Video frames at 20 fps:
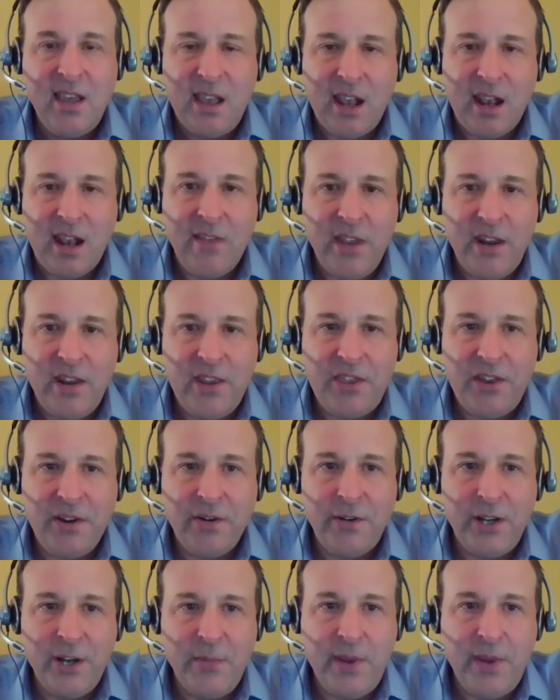And then the
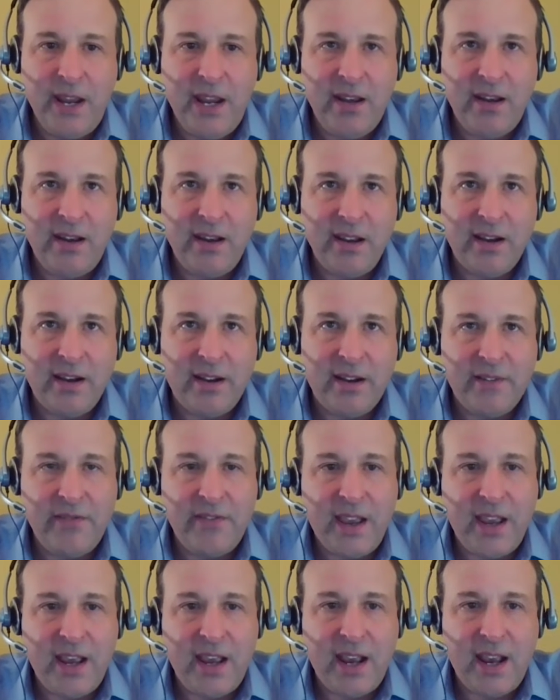third domain of
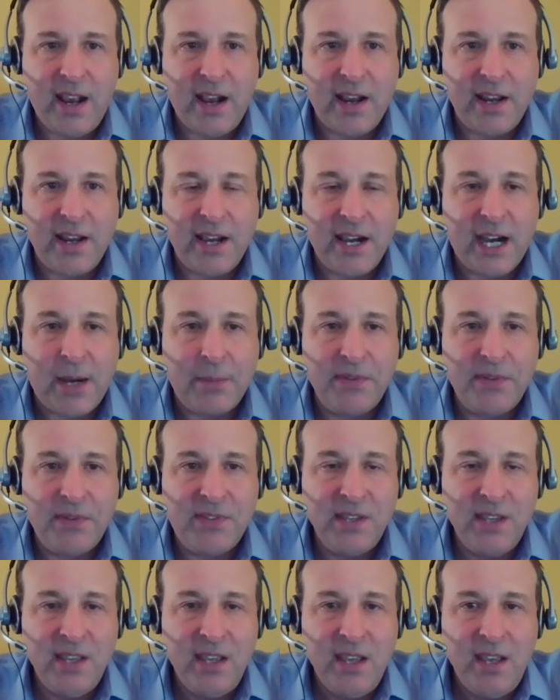AI
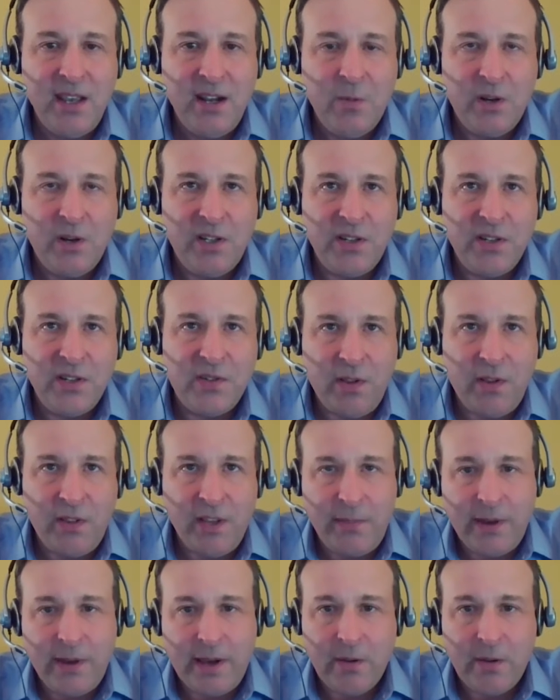ops, which is really
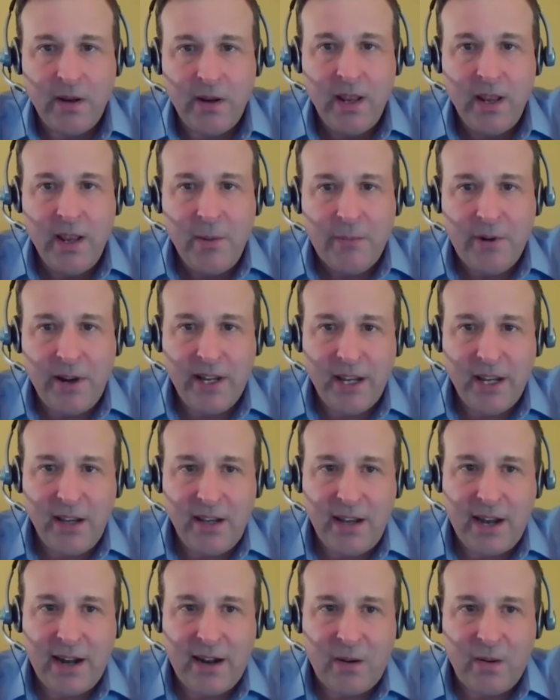about breaking
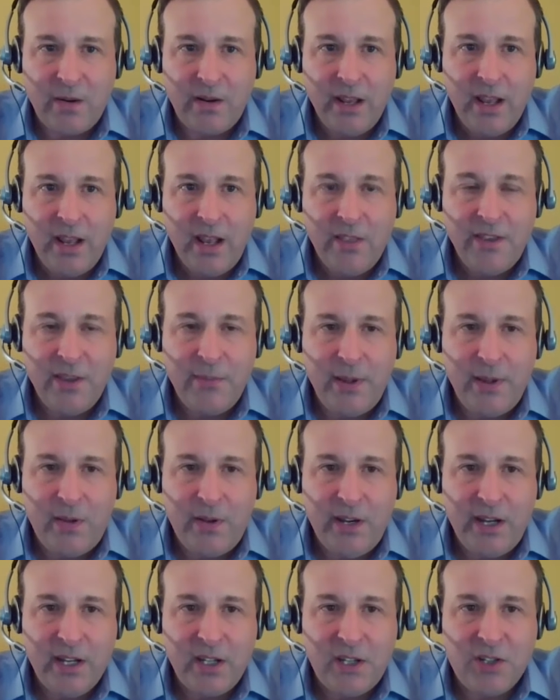down the
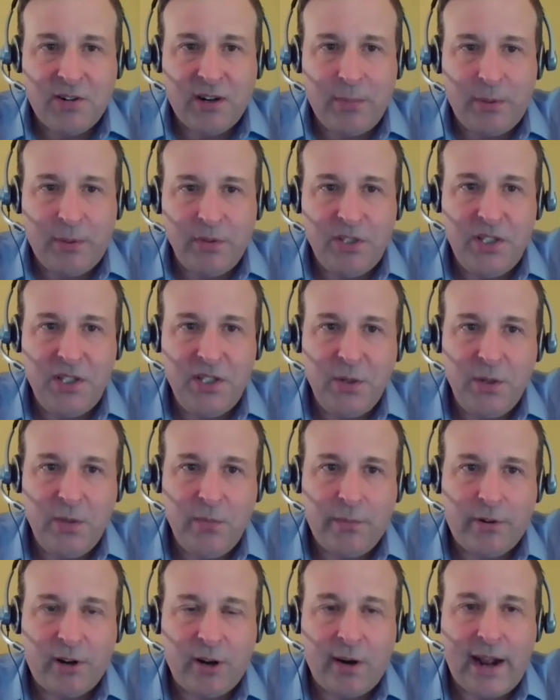ability to troubleshoot
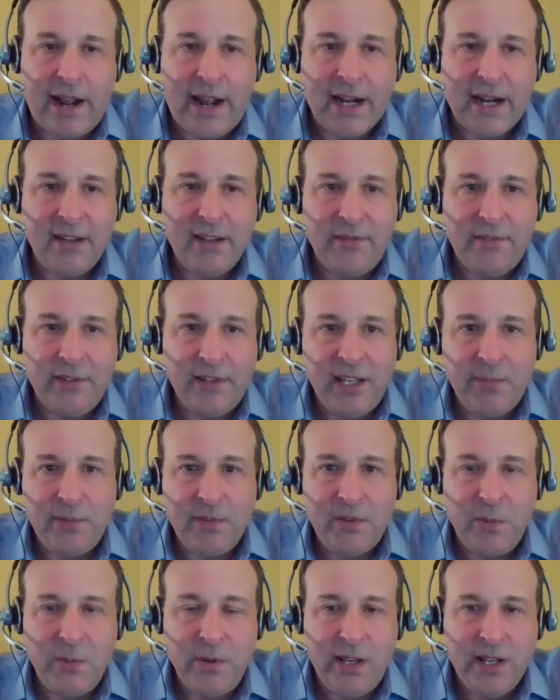proactively
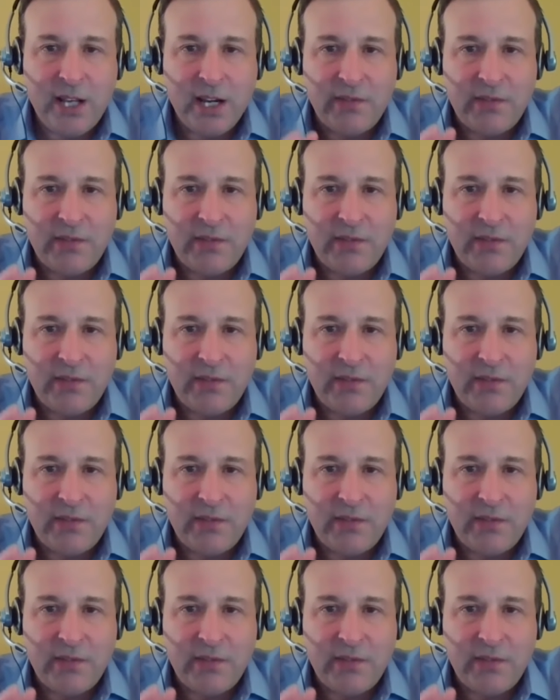between kind of